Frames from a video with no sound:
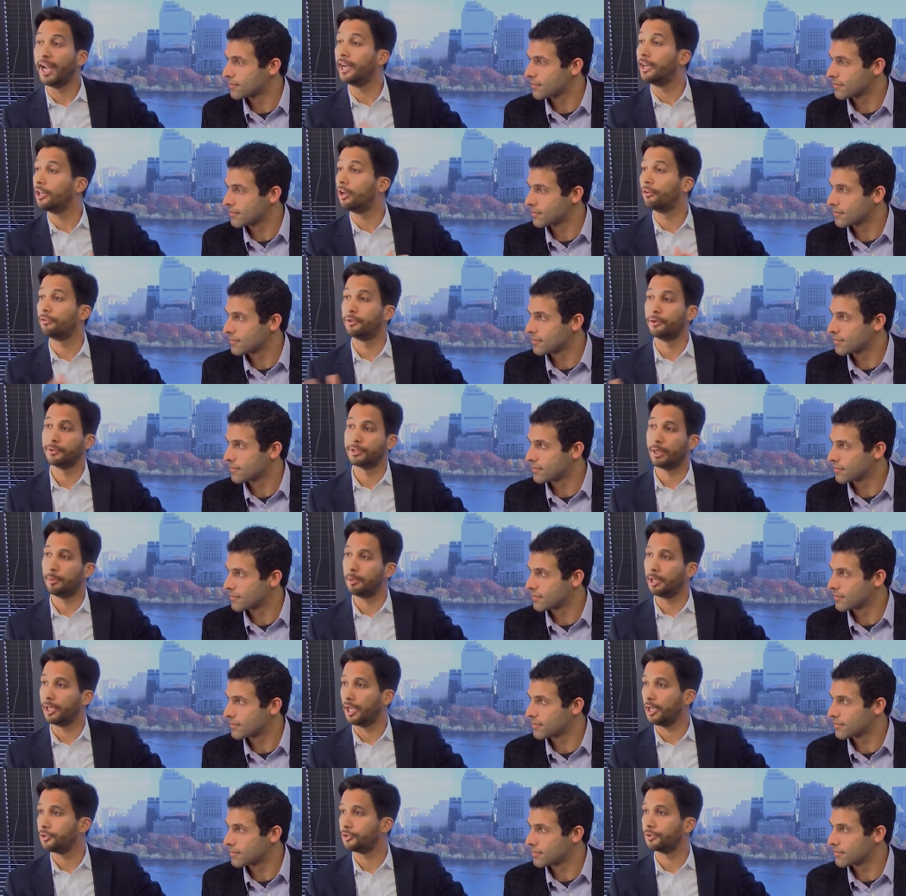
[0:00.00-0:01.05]
Speaker 1: any of those
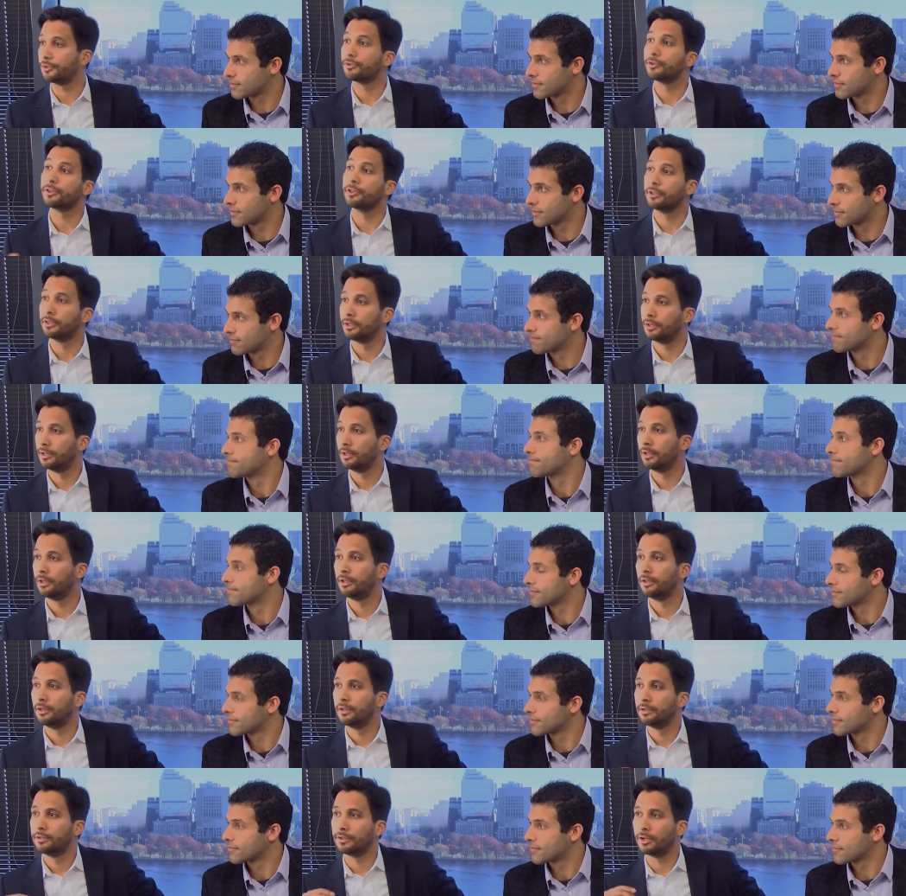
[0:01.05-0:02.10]
applications.
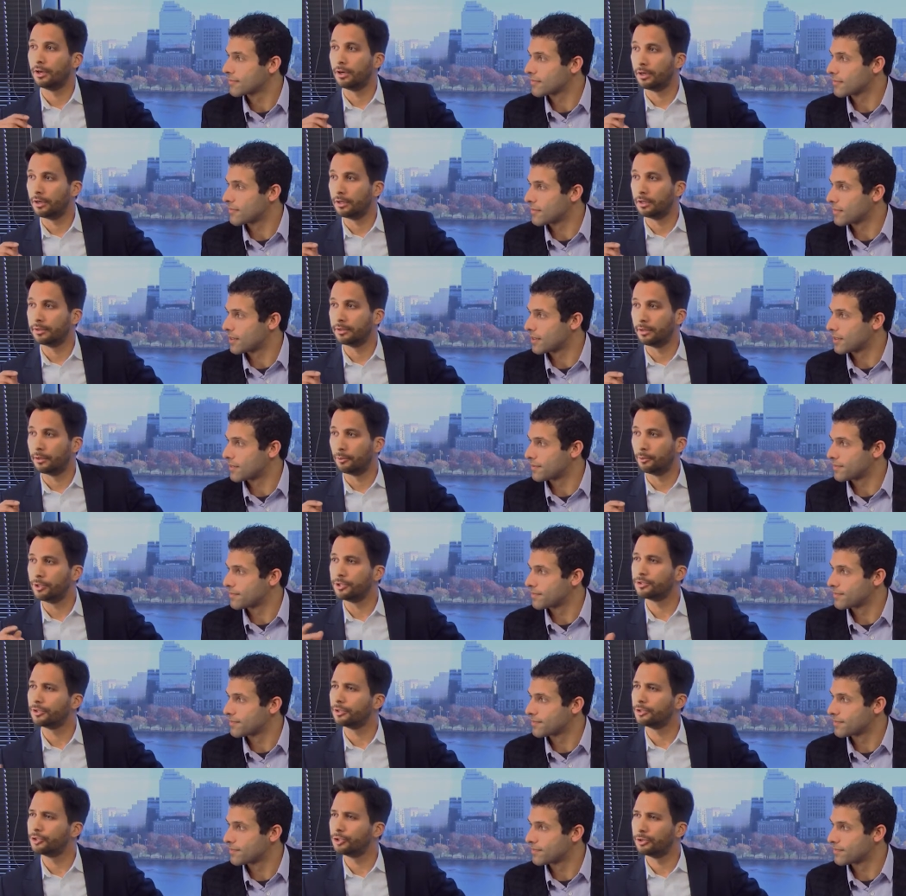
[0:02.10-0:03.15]
So the
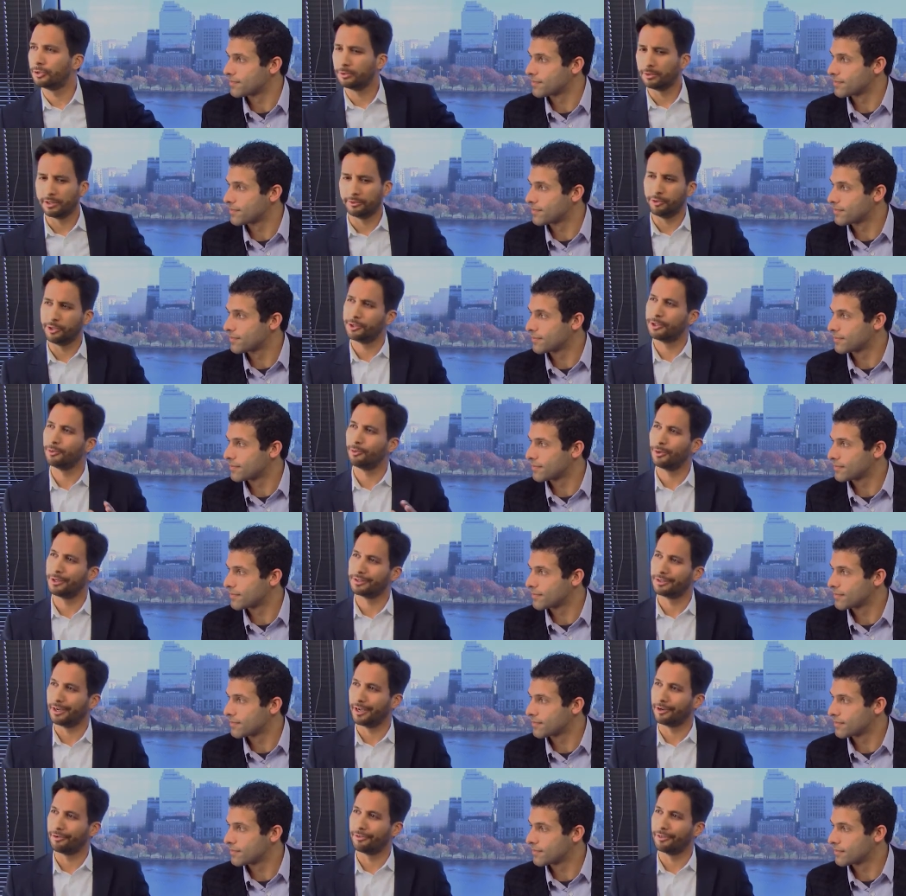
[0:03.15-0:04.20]
research tool division was
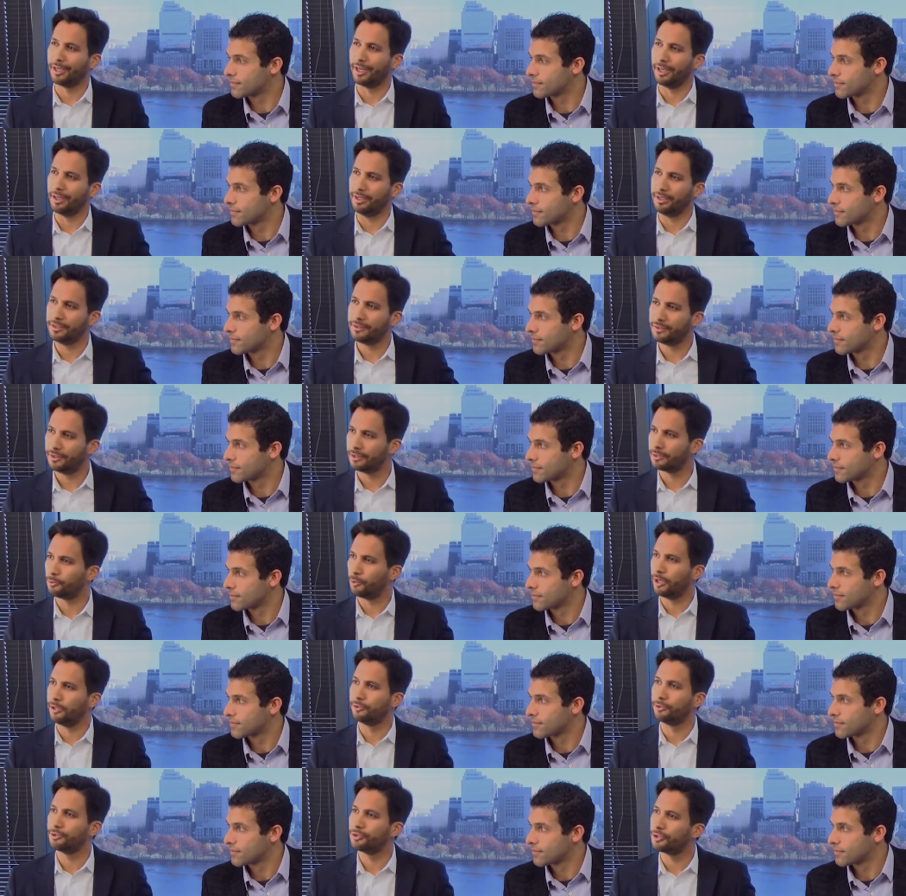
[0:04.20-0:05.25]
kind of the easiest
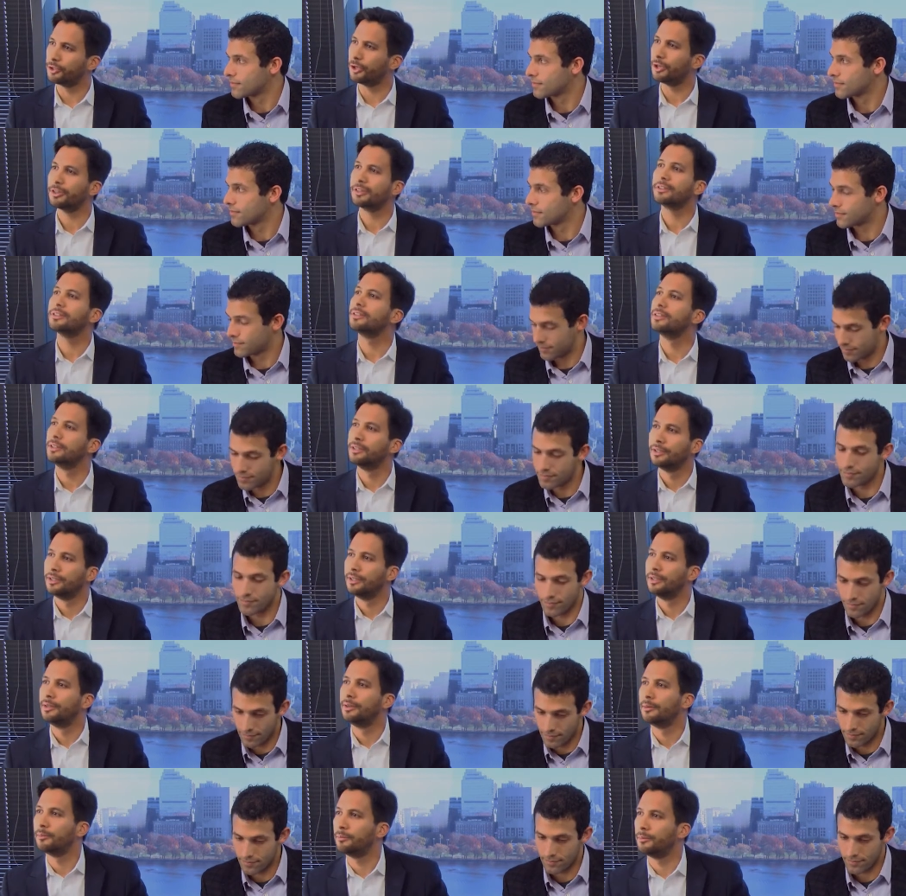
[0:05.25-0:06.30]
way to start,
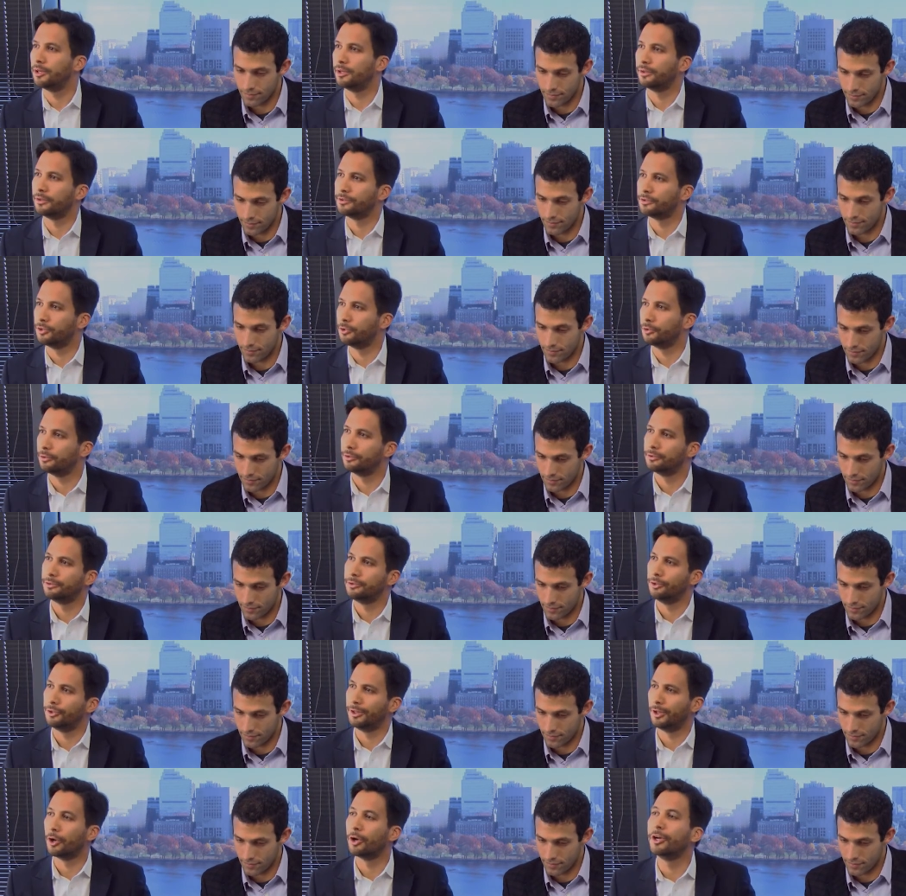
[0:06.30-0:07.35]
because you,
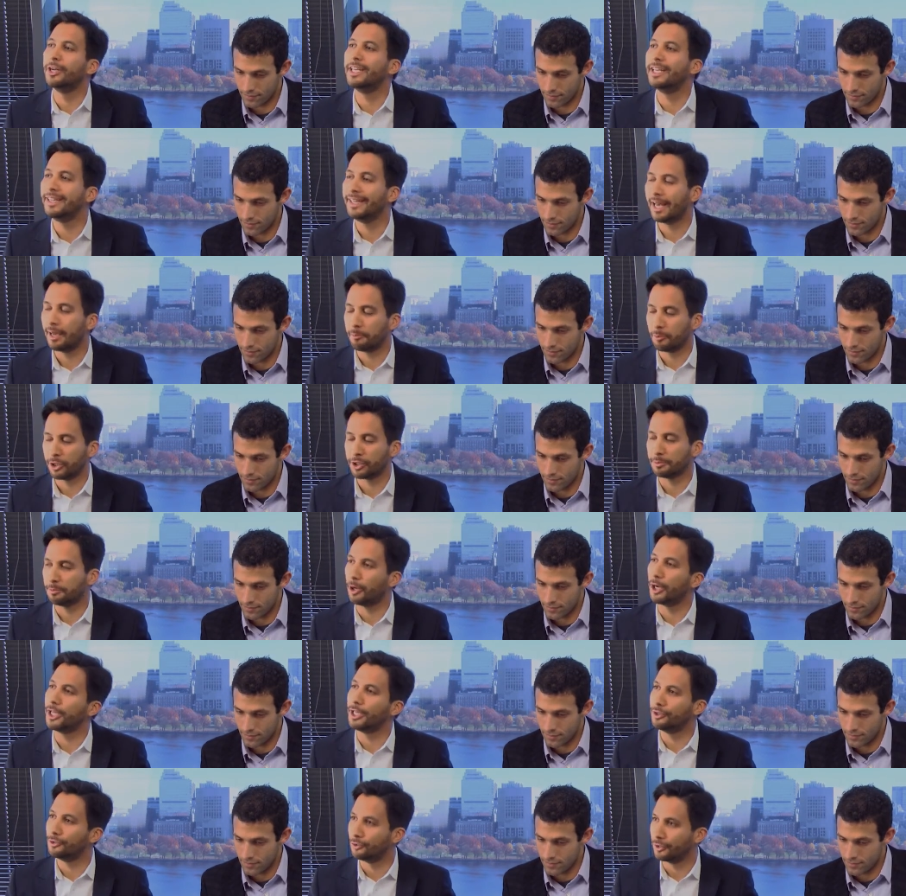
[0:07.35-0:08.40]
you don't need that much
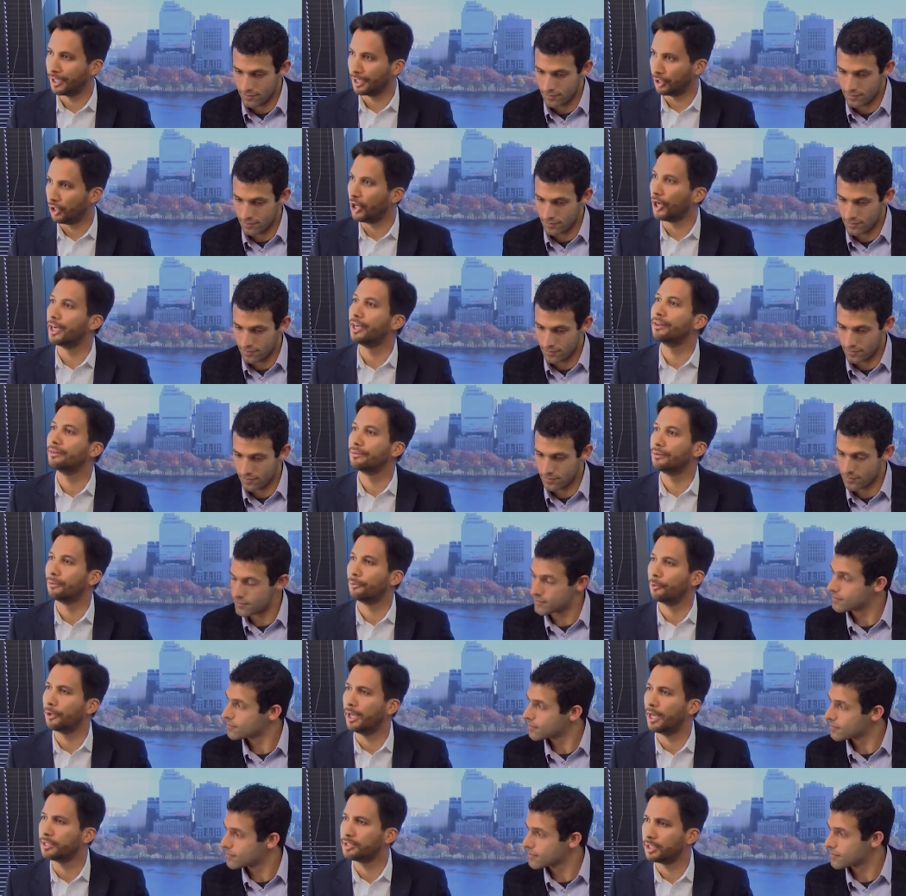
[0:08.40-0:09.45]
money to get going.
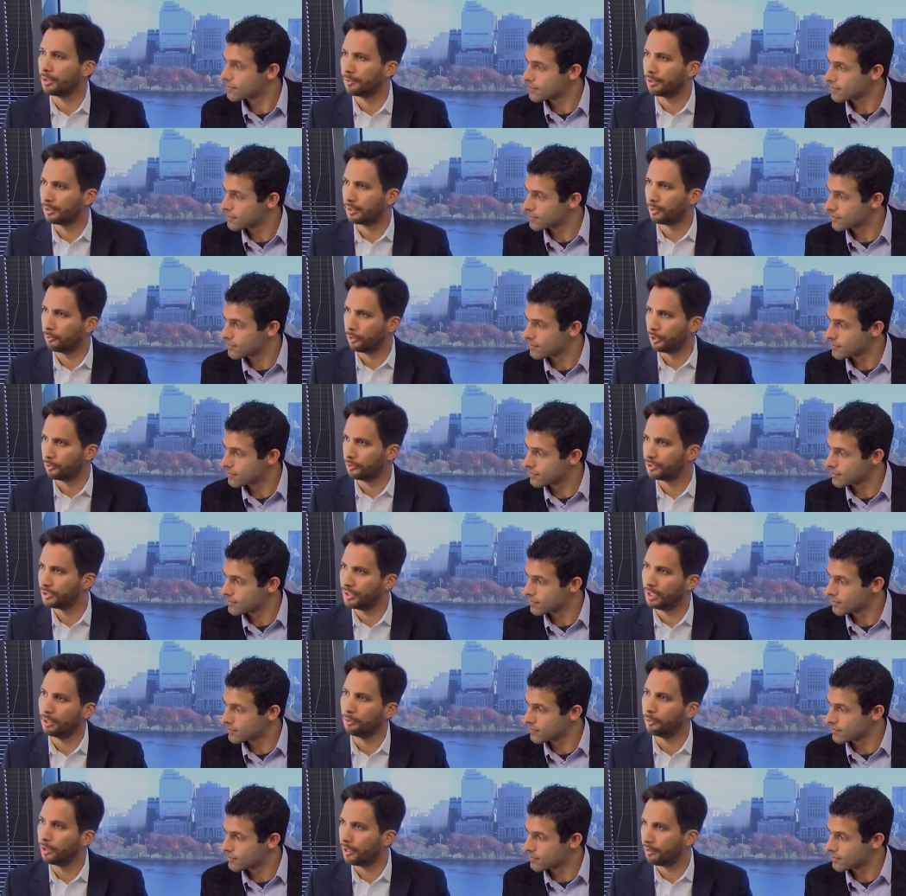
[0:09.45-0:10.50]
We had something that we could
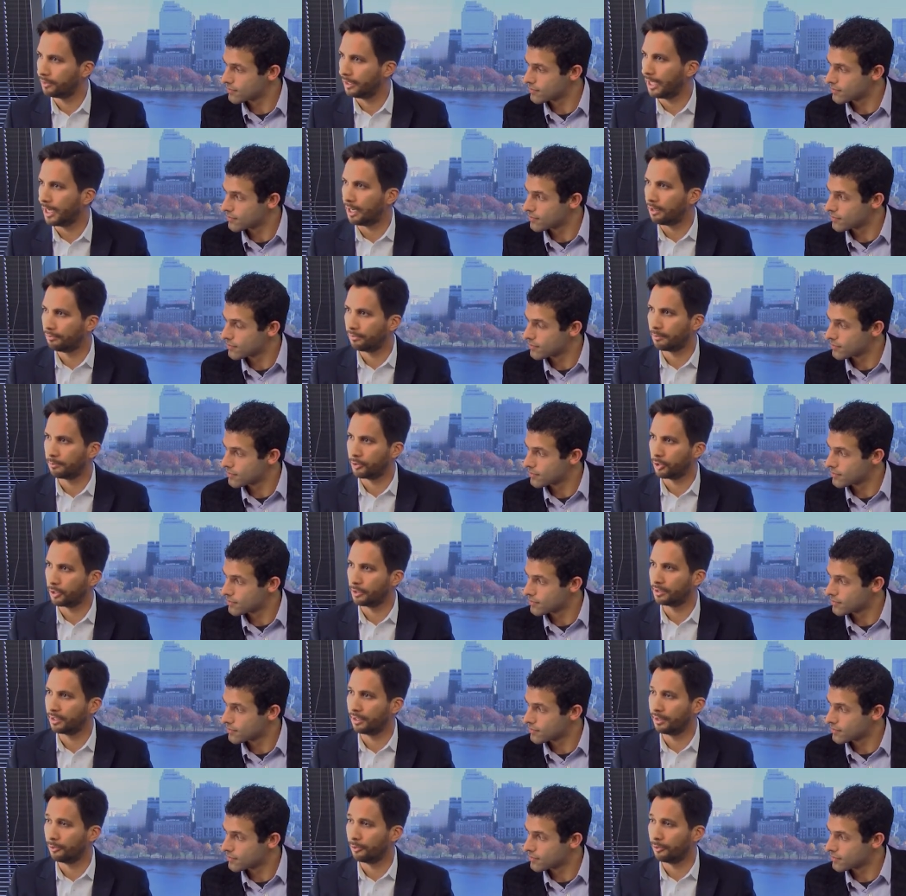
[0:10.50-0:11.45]
sell. We had that alpha prototype